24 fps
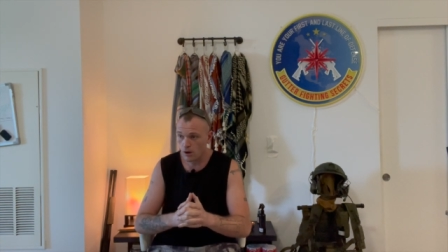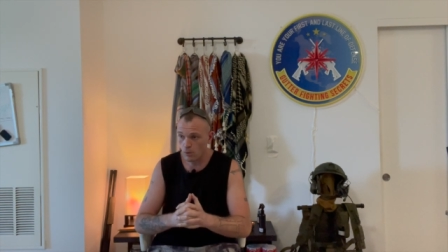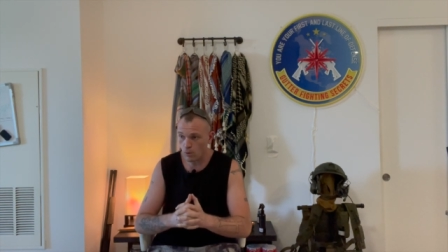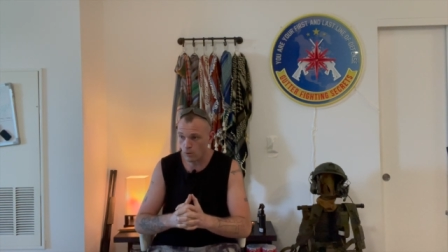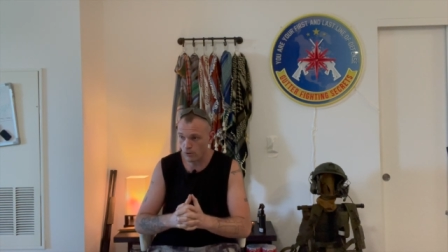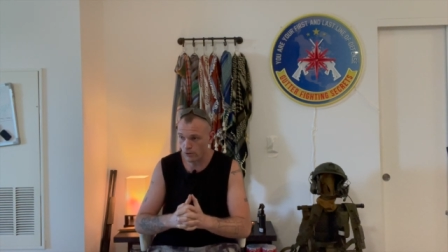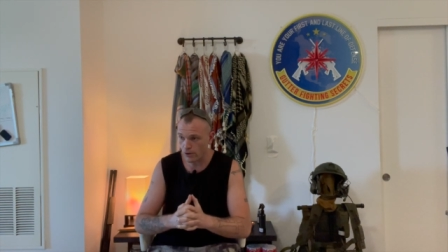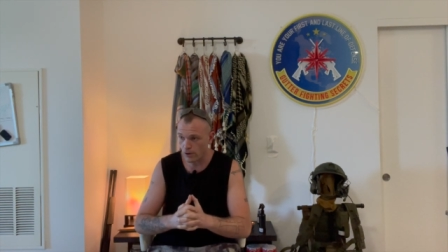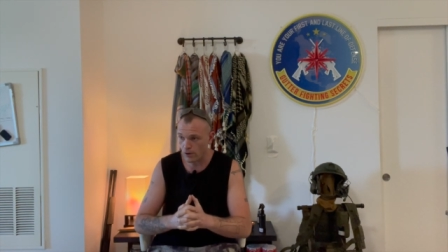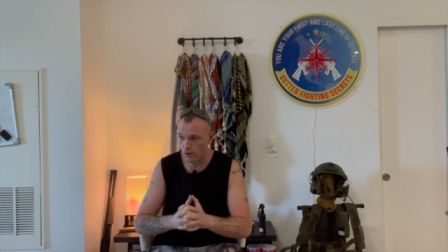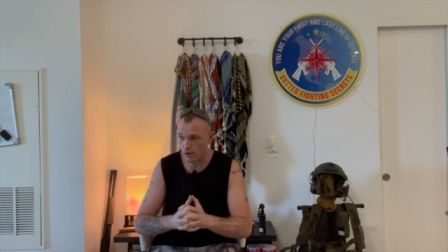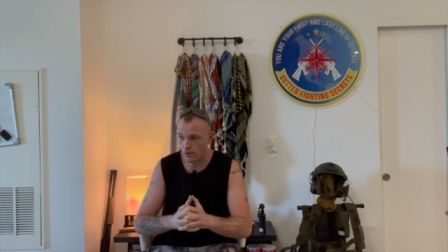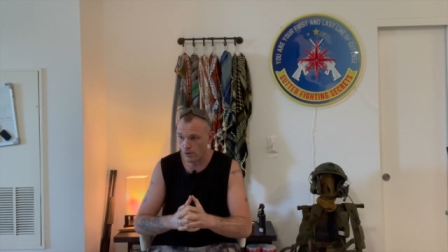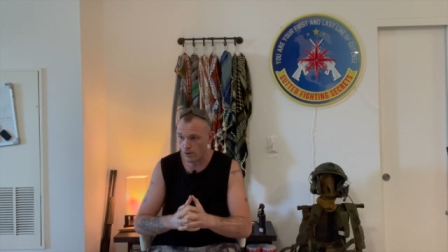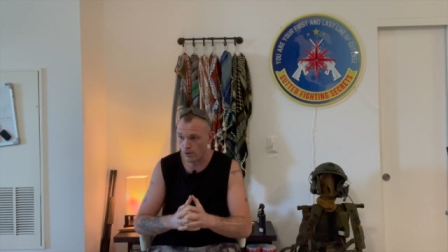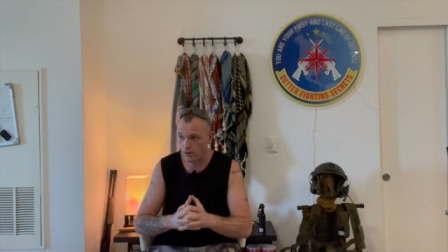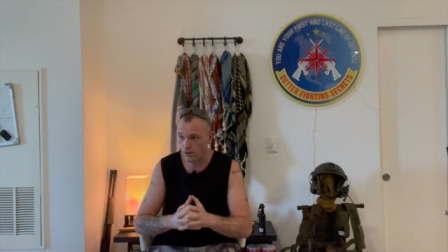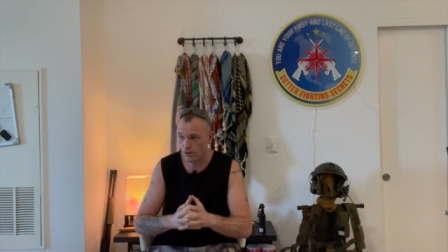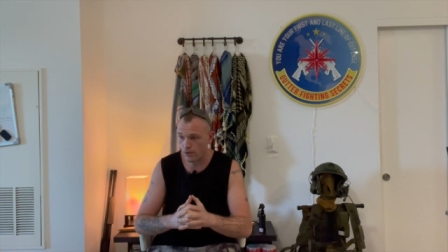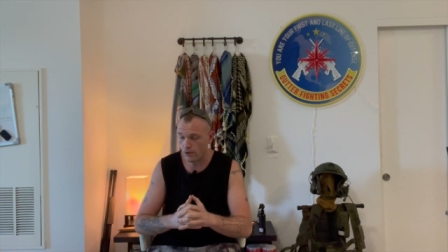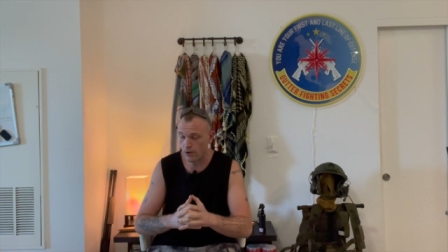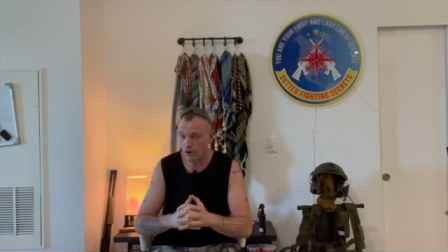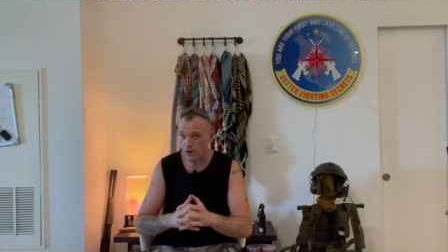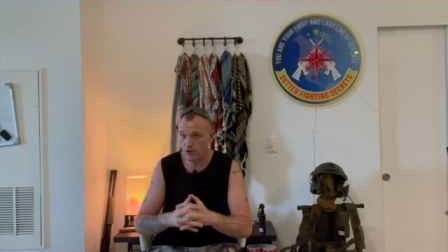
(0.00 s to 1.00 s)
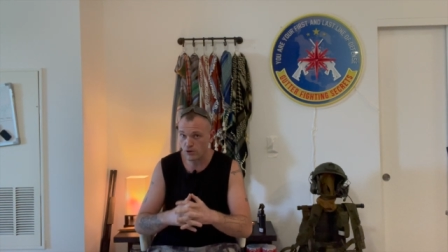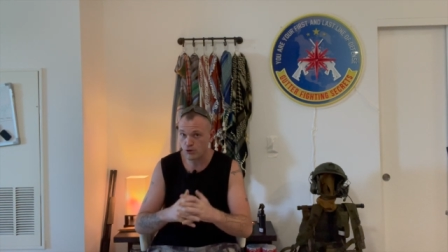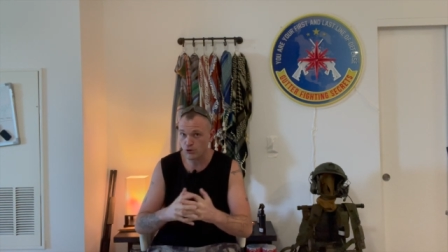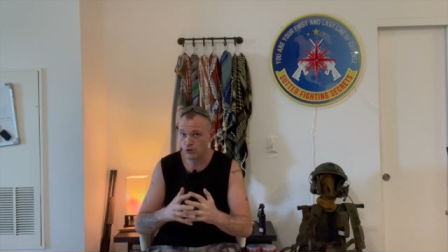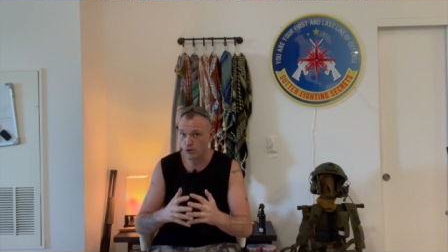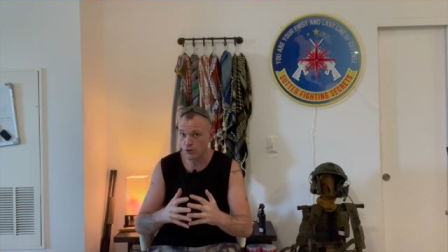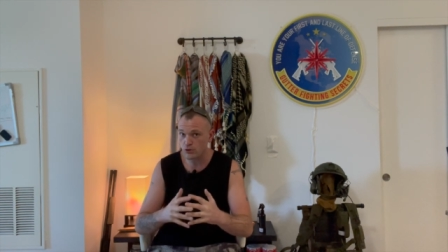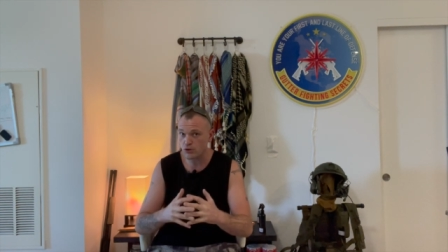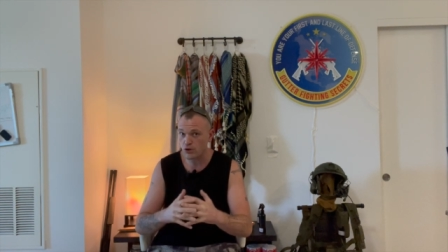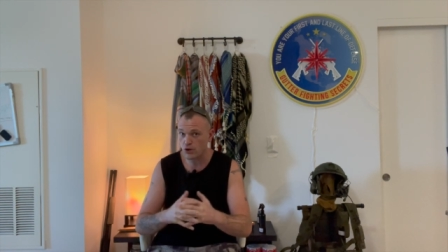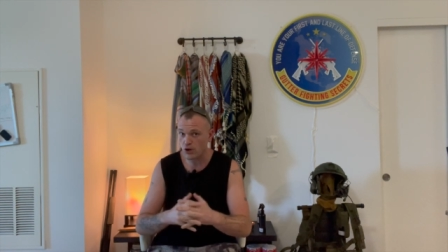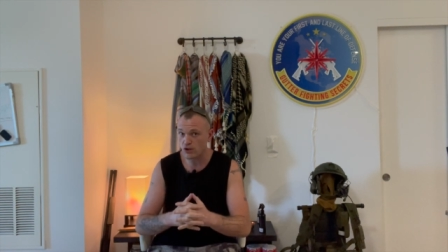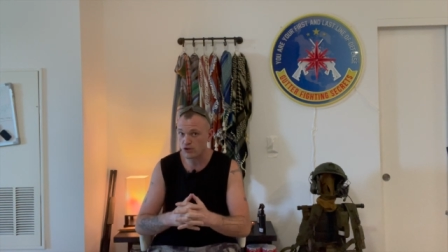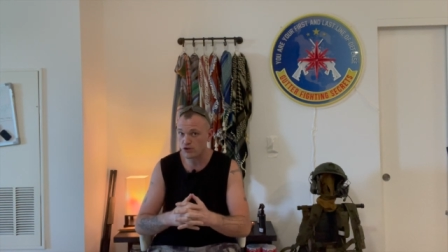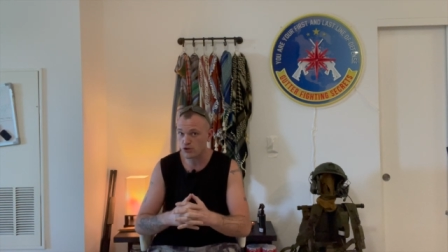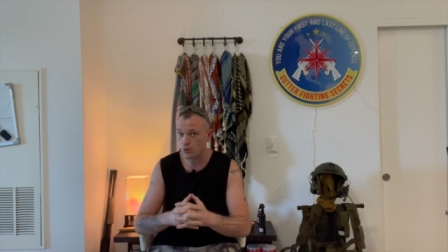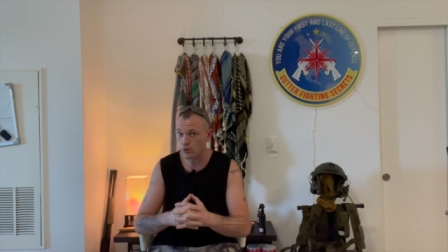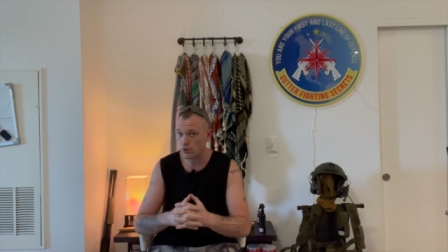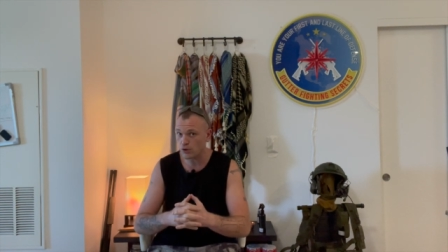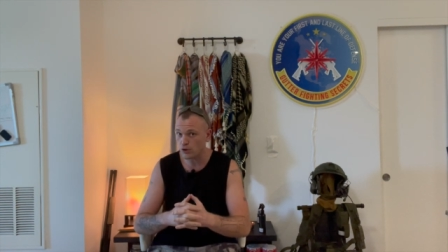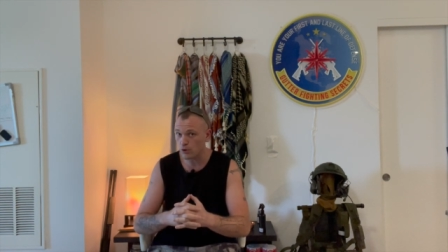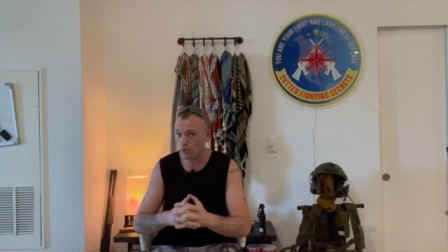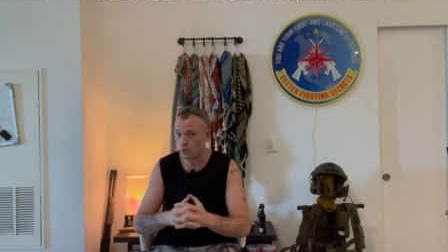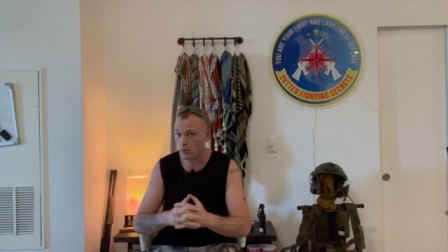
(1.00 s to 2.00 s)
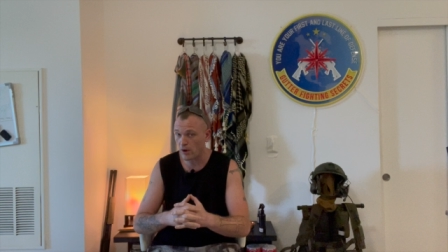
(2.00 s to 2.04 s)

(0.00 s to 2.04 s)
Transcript: where they're, they're introducing us to a new